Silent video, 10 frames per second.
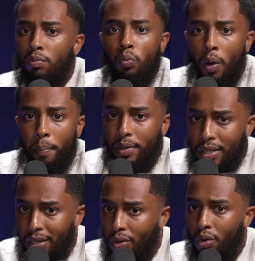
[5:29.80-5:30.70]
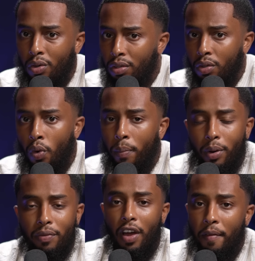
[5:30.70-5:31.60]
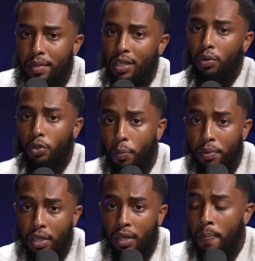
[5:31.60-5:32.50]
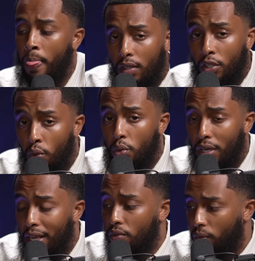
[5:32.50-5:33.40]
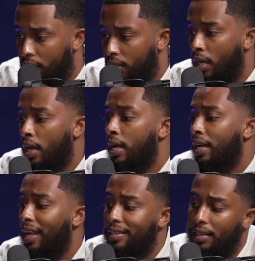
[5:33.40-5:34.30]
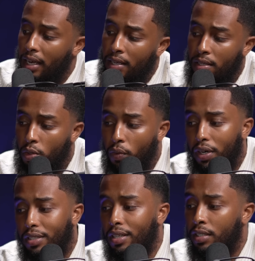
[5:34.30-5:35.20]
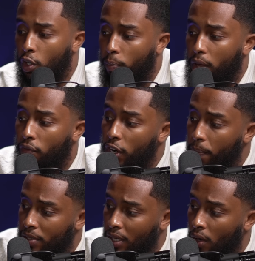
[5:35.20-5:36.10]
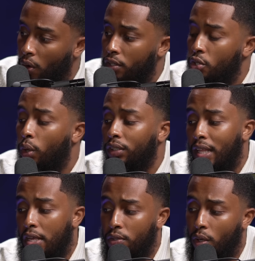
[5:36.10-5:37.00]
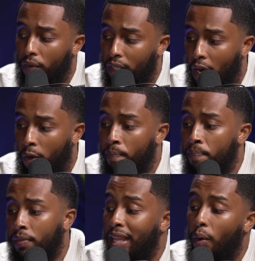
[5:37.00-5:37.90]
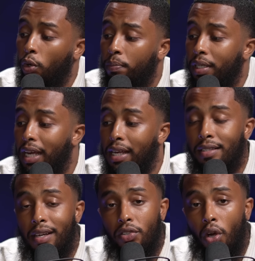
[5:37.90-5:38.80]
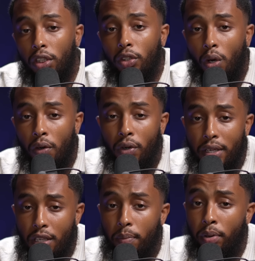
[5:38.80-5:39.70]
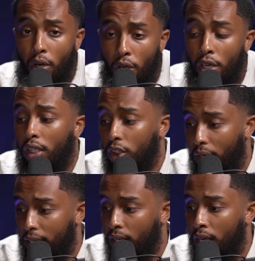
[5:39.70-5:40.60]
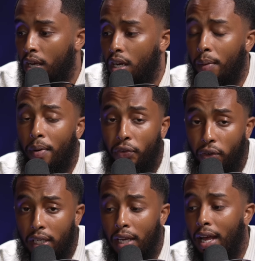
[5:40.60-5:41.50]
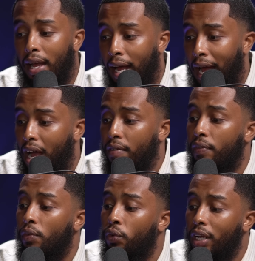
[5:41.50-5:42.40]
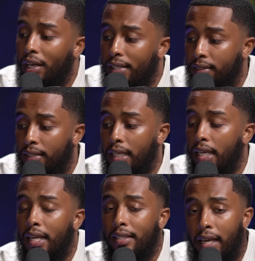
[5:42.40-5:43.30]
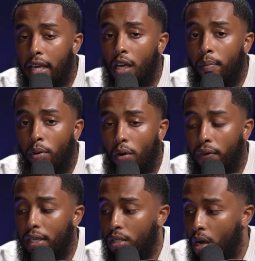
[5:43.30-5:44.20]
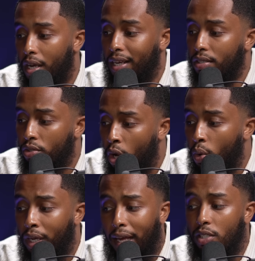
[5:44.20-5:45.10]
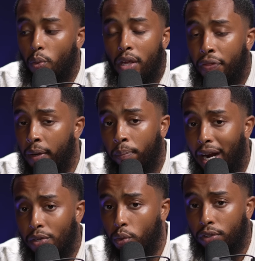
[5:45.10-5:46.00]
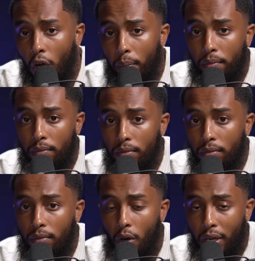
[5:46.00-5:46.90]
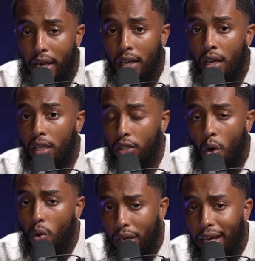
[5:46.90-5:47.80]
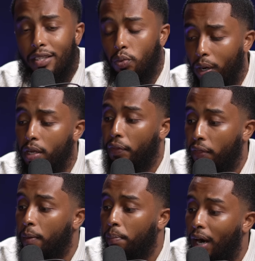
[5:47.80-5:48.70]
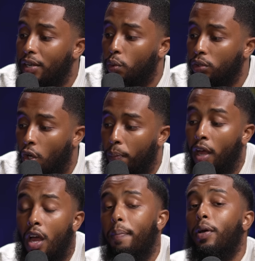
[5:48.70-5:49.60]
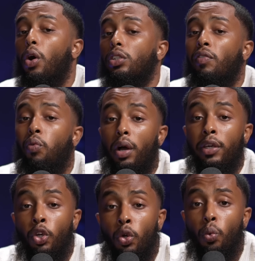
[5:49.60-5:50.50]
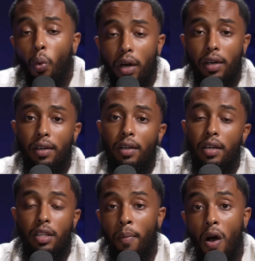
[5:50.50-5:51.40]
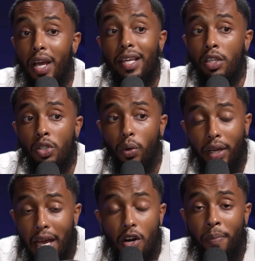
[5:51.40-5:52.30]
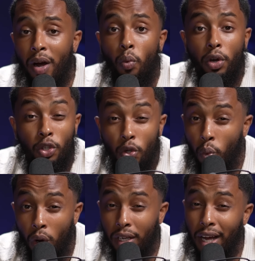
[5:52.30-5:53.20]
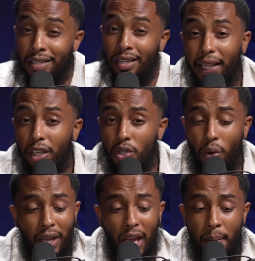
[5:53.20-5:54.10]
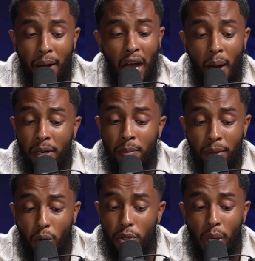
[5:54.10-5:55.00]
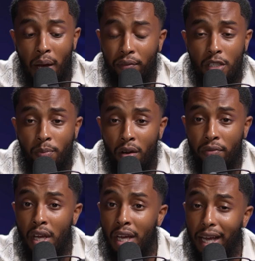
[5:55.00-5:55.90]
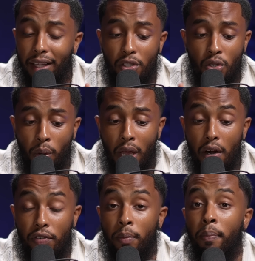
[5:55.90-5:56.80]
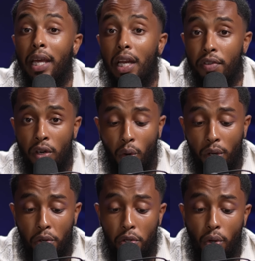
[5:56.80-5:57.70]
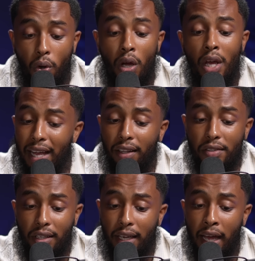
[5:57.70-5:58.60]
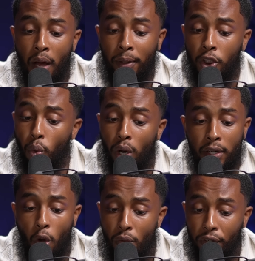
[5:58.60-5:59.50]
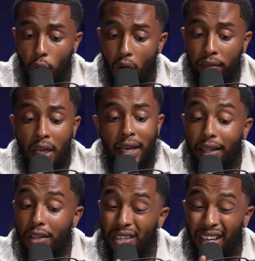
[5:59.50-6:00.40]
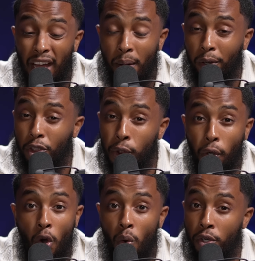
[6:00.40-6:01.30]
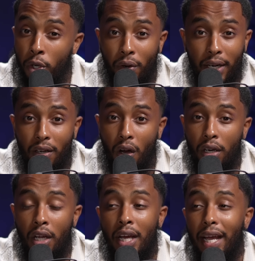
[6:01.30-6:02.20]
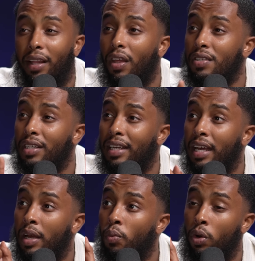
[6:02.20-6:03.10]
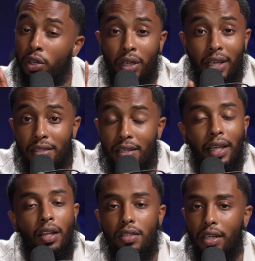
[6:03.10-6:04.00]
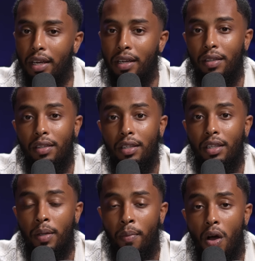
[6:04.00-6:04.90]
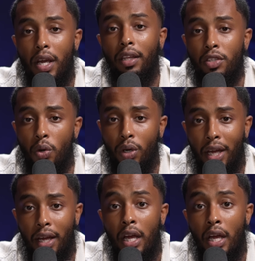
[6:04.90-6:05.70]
1% or 1.5% or 2%. Use less risk. Let's say you risk 0.3% on a $200,000 account. That would be a $600 risk per trade. Number three, have realistic take profit targets. Don't guess where you think price will stop. Okay? Don't guess where you think price will stop because of what you want. The market does not care about what you want, guys. It does not care about how many bills you have this month. It does not care if the bailiffs are knocking on your door. It doesn't care how much you are in overdraft. It doesn't care how much you owe on your credit card. It doesn't care what your kids need. It doesn't care. The market does not care.